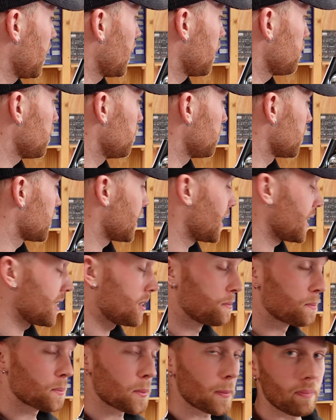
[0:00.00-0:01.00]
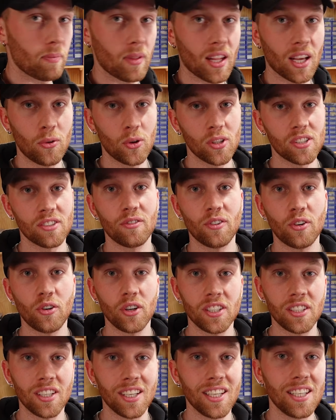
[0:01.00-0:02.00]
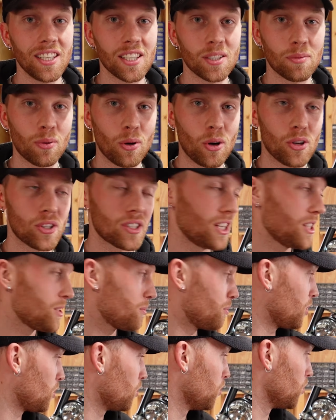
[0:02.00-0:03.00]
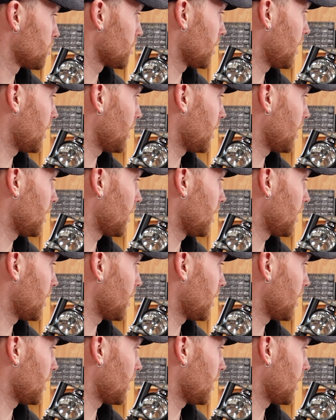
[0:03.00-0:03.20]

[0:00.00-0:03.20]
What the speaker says: happy with that. It was a very tedious process because